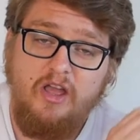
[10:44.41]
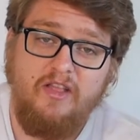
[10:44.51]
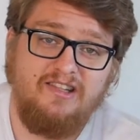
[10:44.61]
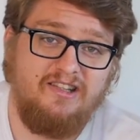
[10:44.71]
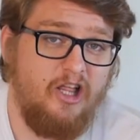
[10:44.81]

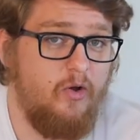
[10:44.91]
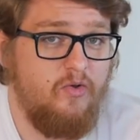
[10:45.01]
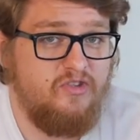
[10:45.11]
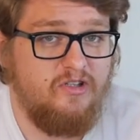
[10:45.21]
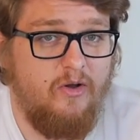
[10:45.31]
There's
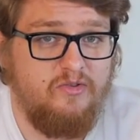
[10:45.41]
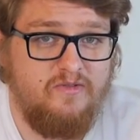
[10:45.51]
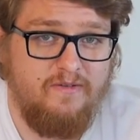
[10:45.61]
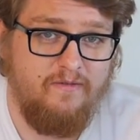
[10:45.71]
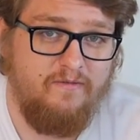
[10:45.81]
loads and loads of
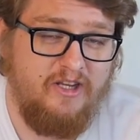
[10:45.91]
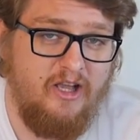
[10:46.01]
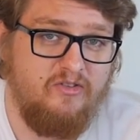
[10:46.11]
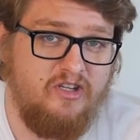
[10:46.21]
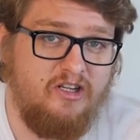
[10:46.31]
different
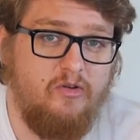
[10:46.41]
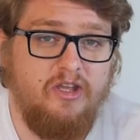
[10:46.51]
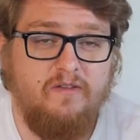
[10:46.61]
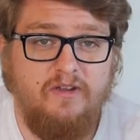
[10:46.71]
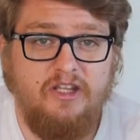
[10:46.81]
videos,
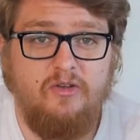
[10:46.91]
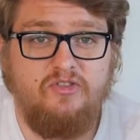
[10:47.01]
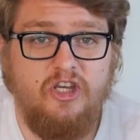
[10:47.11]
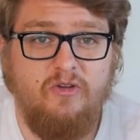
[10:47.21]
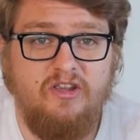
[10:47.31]
including a video
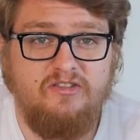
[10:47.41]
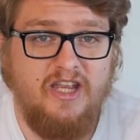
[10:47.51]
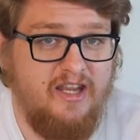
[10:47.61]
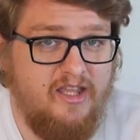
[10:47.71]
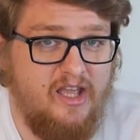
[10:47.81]
series
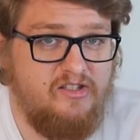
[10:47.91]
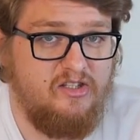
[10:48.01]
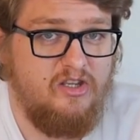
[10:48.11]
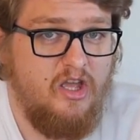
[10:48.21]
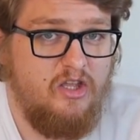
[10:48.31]

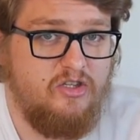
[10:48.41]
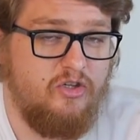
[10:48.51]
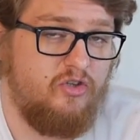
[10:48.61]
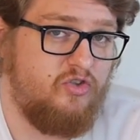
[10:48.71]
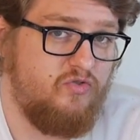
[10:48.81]
dedicated to
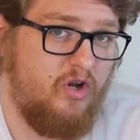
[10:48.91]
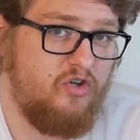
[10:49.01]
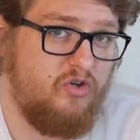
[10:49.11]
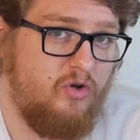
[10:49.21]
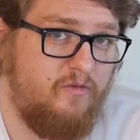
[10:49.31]
the
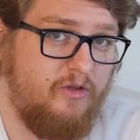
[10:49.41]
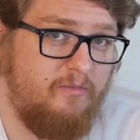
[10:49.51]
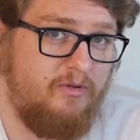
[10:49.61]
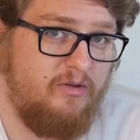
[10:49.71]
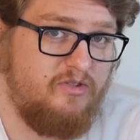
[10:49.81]
construction of the
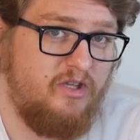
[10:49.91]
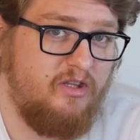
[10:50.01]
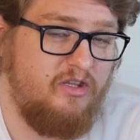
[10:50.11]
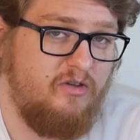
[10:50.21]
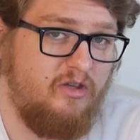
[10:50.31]
computer
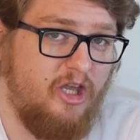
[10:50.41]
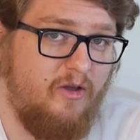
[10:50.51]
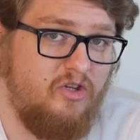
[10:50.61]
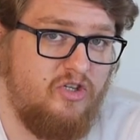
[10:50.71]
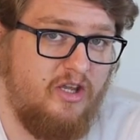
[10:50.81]
that you can
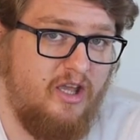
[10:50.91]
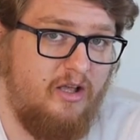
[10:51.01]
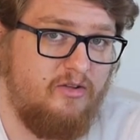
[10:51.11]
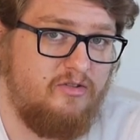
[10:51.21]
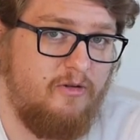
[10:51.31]
go and check
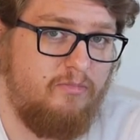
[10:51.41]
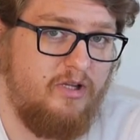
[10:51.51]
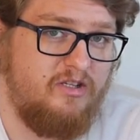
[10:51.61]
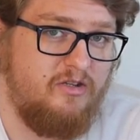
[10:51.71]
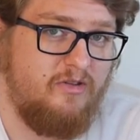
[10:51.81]
out, so
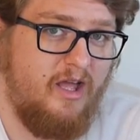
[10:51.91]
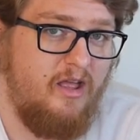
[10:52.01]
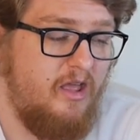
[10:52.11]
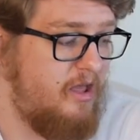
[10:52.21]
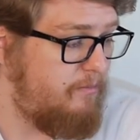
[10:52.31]
please do that.
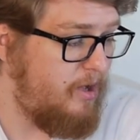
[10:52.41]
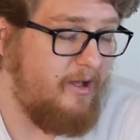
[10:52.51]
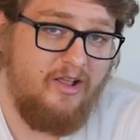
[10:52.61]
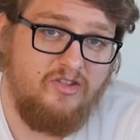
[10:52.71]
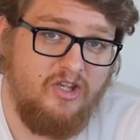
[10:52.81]

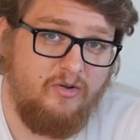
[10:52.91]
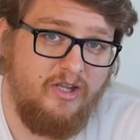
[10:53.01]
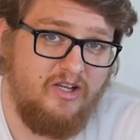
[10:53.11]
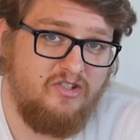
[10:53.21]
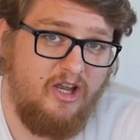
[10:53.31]
But until
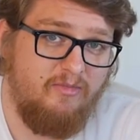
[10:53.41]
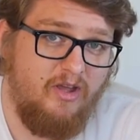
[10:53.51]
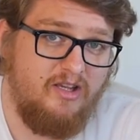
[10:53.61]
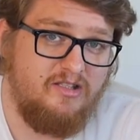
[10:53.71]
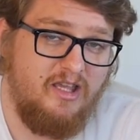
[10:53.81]
next time,
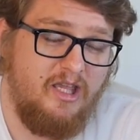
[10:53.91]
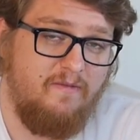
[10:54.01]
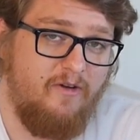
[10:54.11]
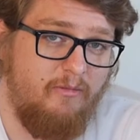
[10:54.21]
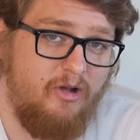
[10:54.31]
guys, thank
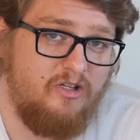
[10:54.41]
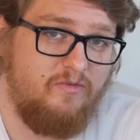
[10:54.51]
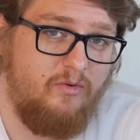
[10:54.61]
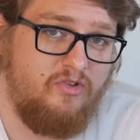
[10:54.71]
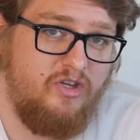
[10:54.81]
you very much
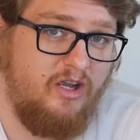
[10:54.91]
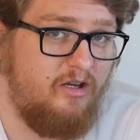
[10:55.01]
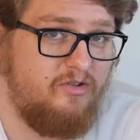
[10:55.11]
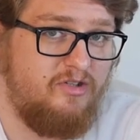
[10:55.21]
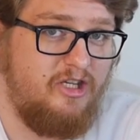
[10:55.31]
for watching,
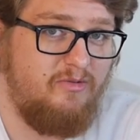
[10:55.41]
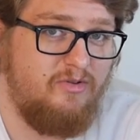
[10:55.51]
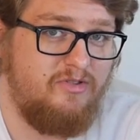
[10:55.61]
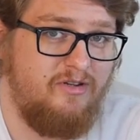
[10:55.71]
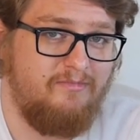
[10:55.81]
and I'll see you
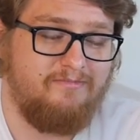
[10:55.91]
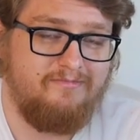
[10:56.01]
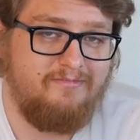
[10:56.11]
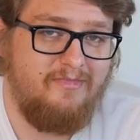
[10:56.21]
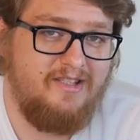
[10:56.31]
all soon.
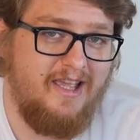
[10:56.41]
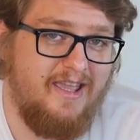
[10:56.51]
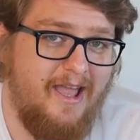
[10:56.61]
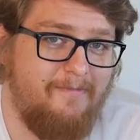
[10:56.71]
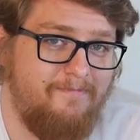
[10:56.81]

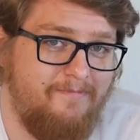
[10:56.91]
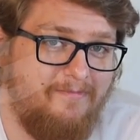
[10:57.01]
Take care.